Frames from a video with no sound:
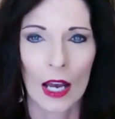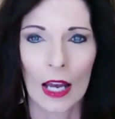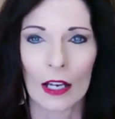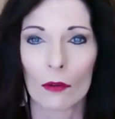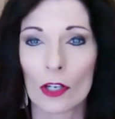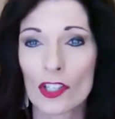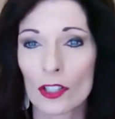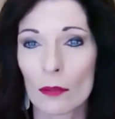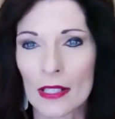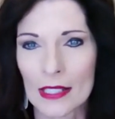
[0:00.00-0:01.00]
An
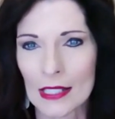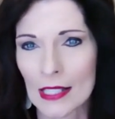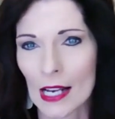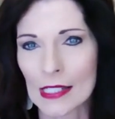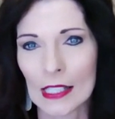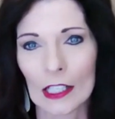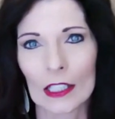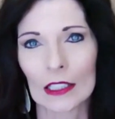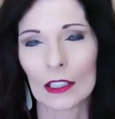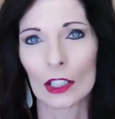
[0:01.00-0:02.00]
original business idea
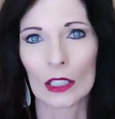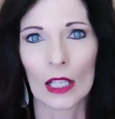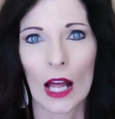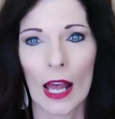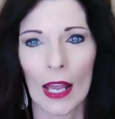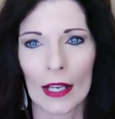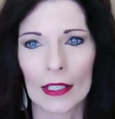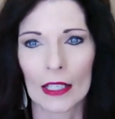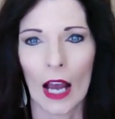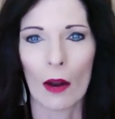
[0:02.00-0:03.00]
could look
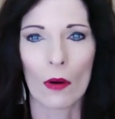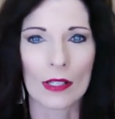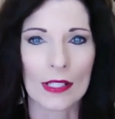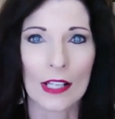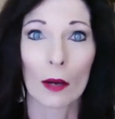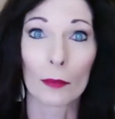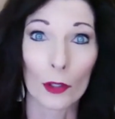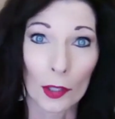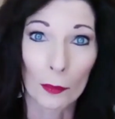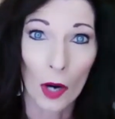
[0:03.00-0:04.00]
like, I want to sell
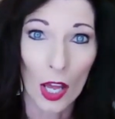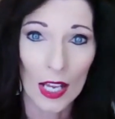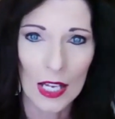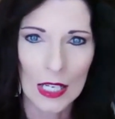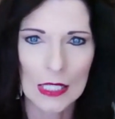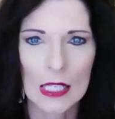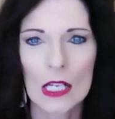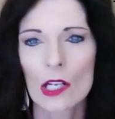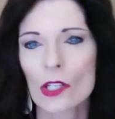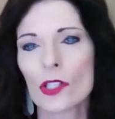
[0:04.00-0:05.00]
beauty products,
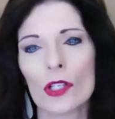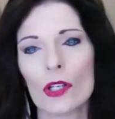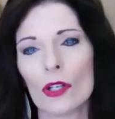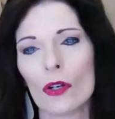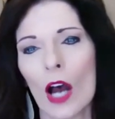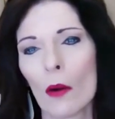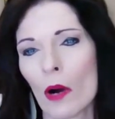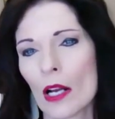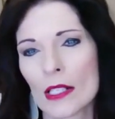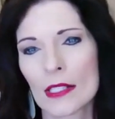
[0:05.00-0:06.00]
to I
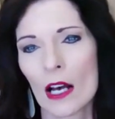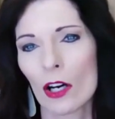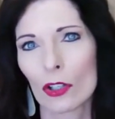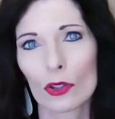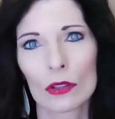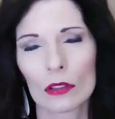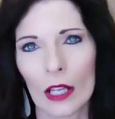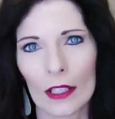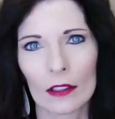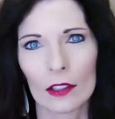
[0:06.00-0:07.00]
want to sell
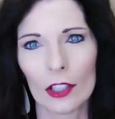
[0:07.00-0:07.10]
like,